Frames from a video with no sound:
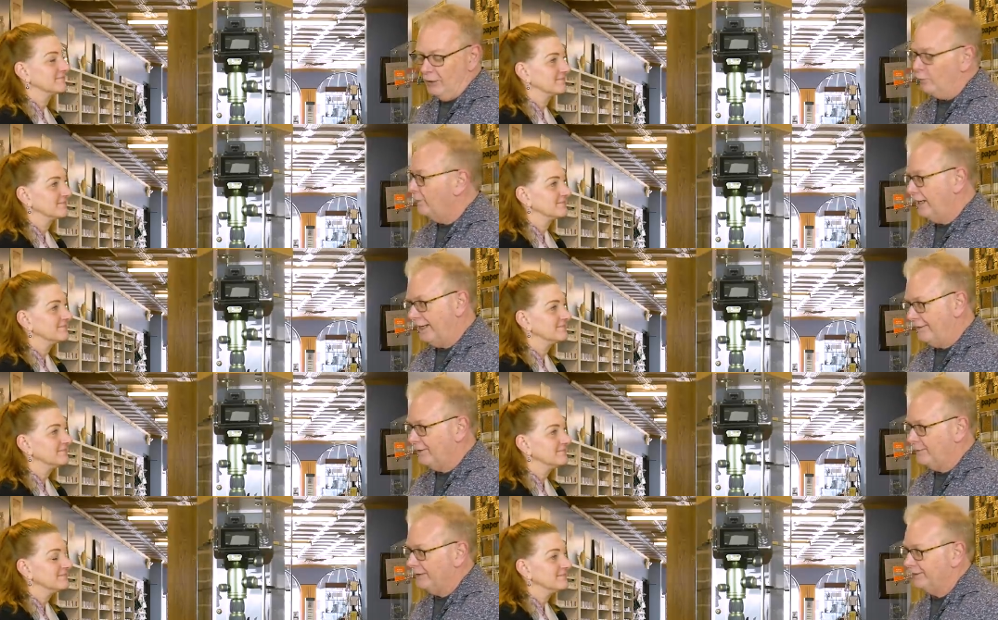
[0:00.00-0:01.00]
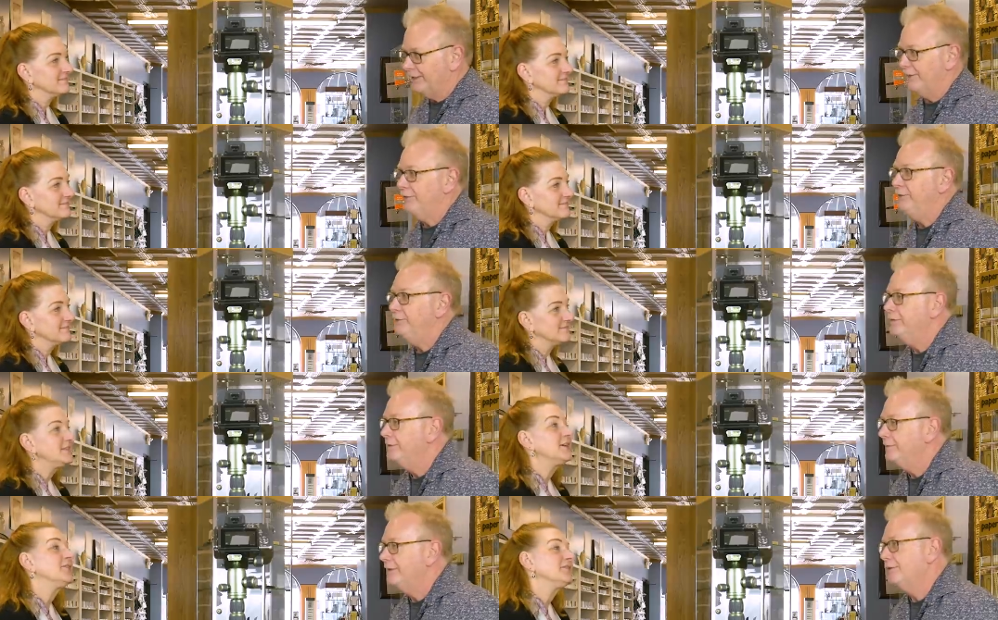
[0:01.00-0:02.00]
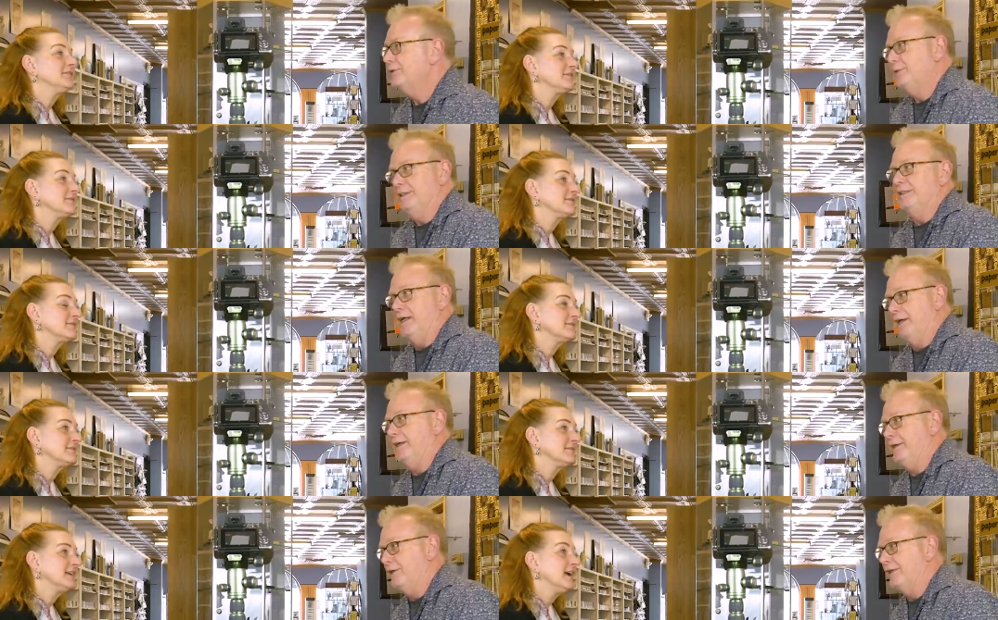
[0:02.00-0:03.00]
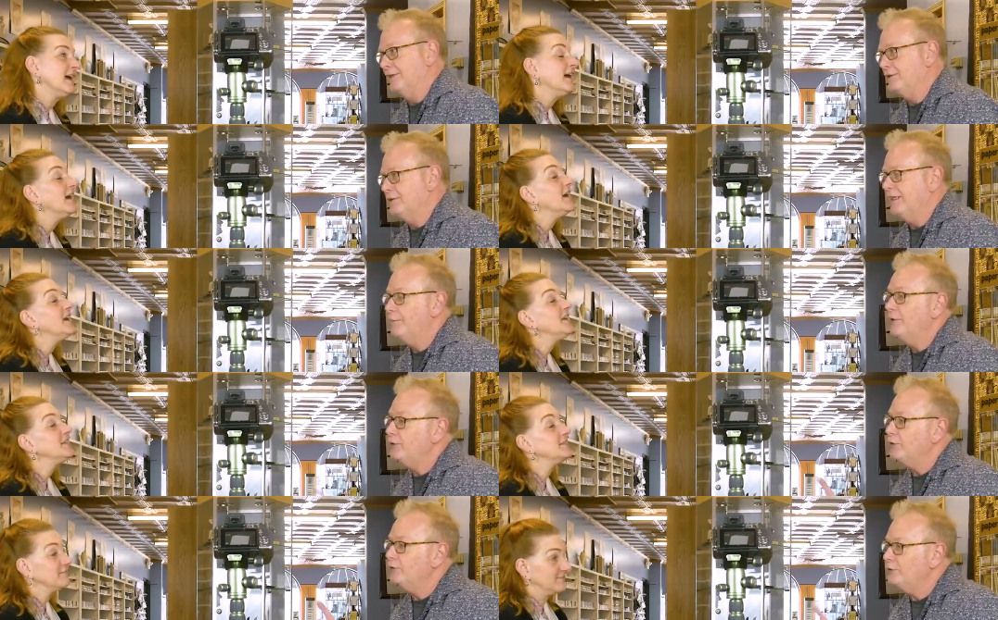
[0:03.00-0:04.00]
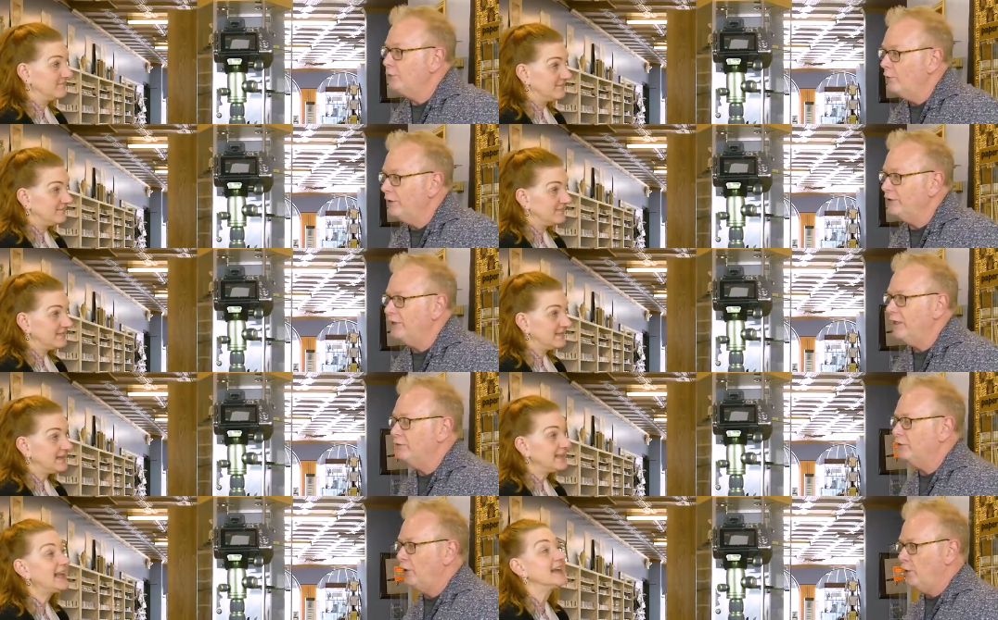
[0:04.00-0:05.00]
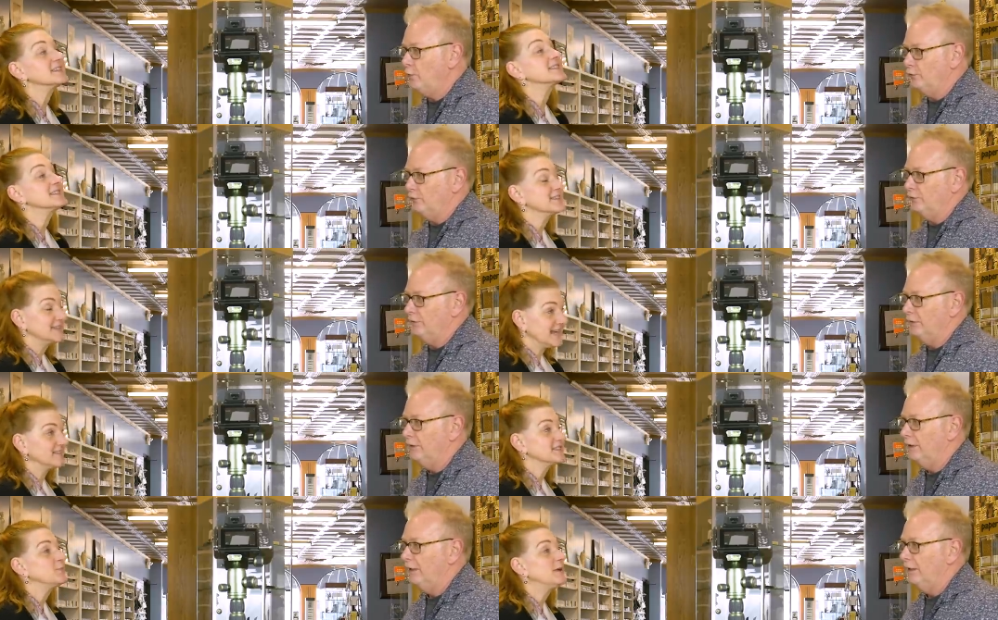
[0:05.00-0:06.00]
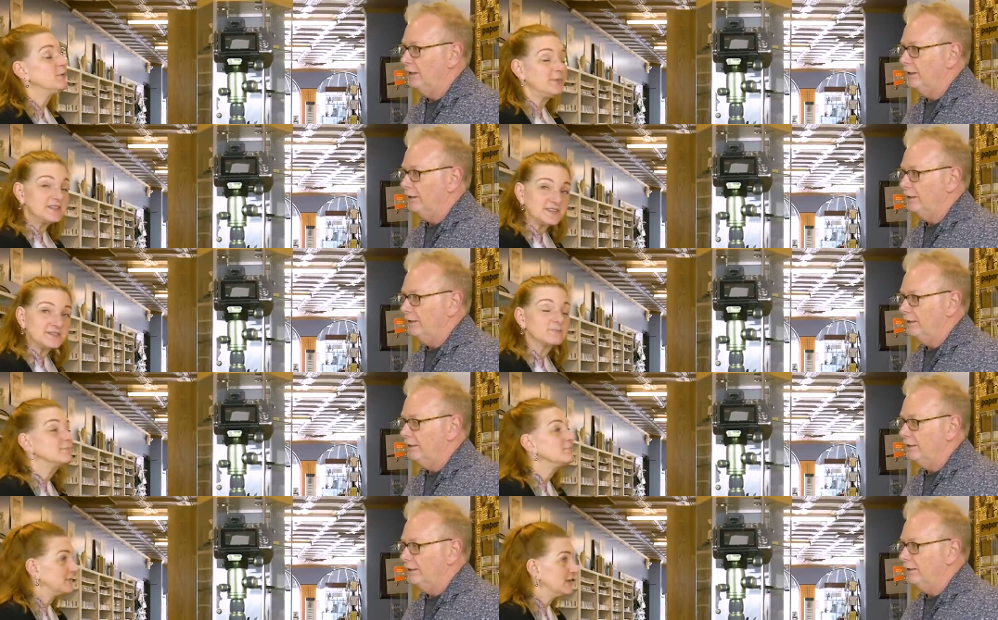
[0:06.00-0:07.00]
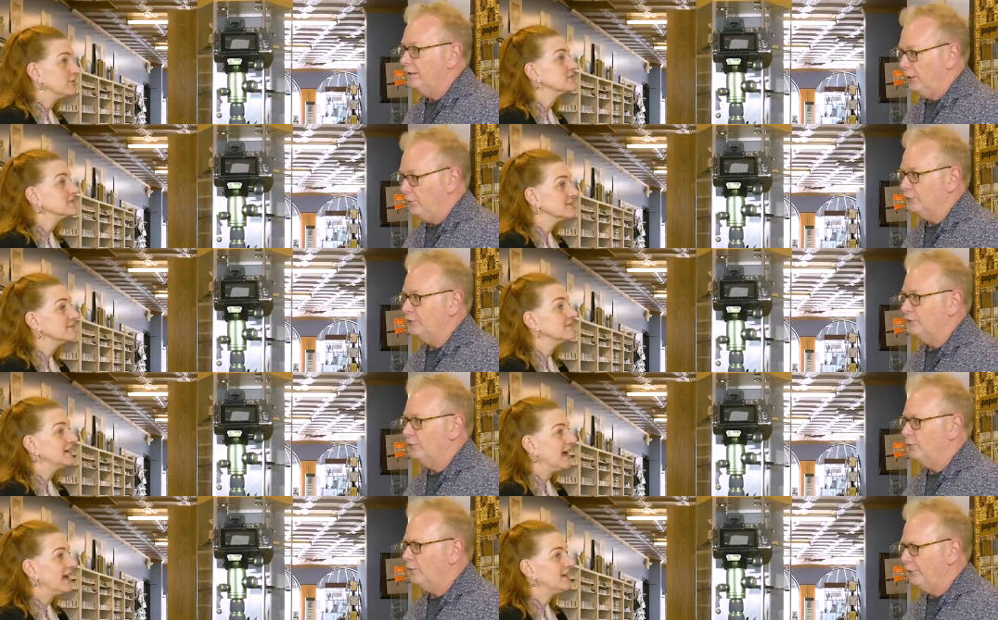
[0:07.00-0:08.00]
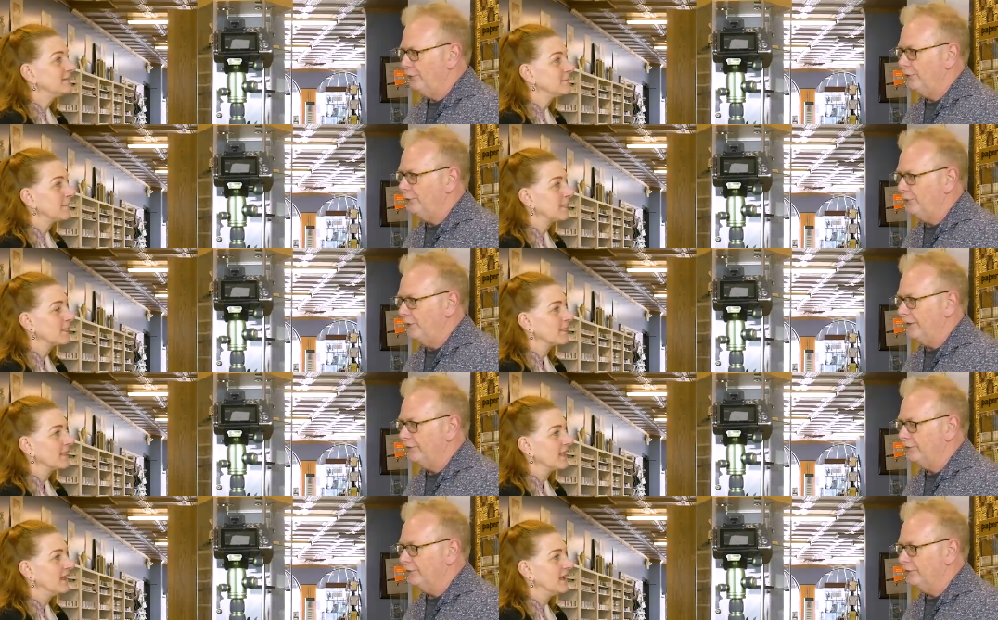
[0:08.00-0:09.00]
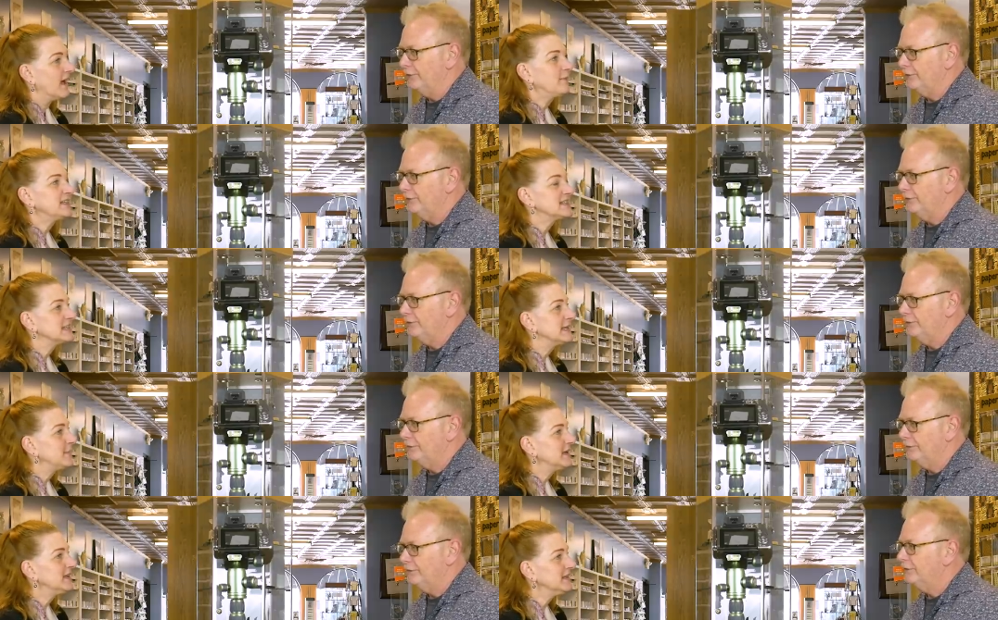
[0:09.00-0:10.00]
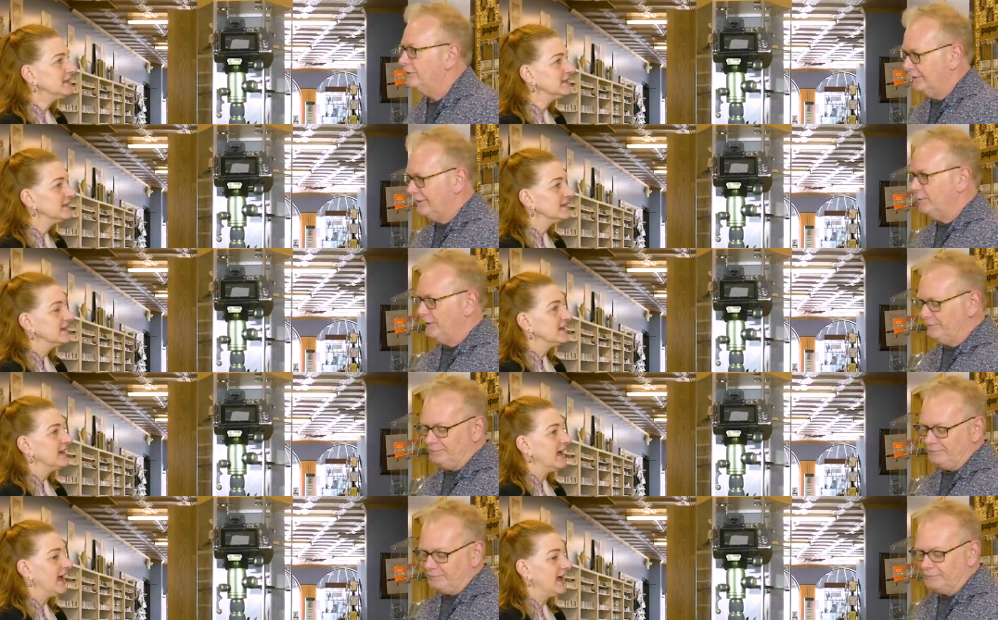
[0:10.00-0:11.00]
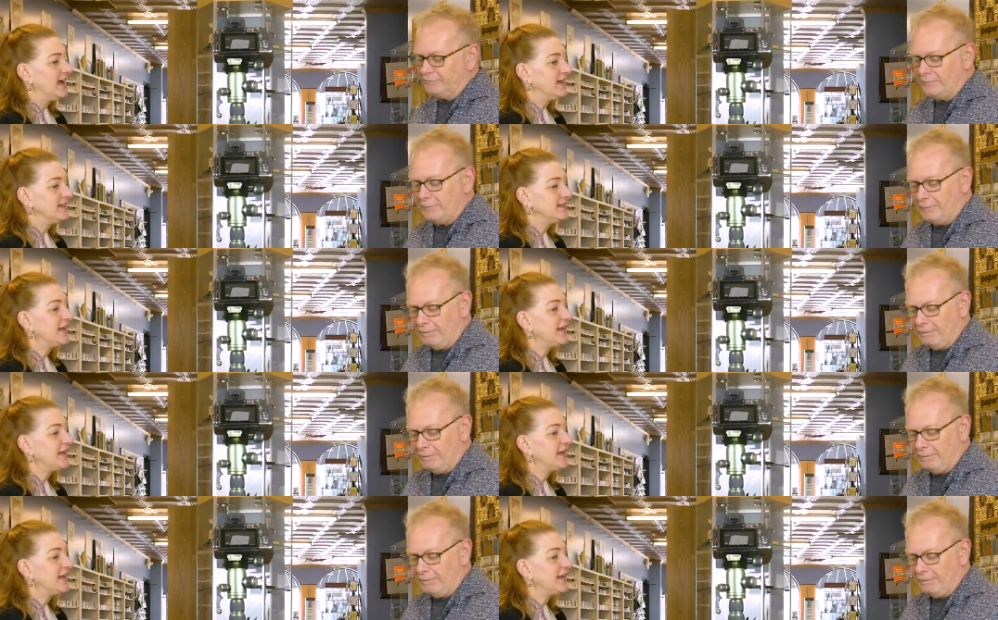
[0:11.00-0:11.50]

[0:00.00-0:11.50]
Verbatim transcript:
Speaker 1: we're not having a meal together. No. Because you're really not here on Easter Sunday, but your store in Chicago is closed. Yes,
Speaker 2: yes, we will be closed. Closed. So what I'm, are you
Speaker 1: going to do on Easter?
Speaker 2: I'm going to sleep in. You're going to sleep in. And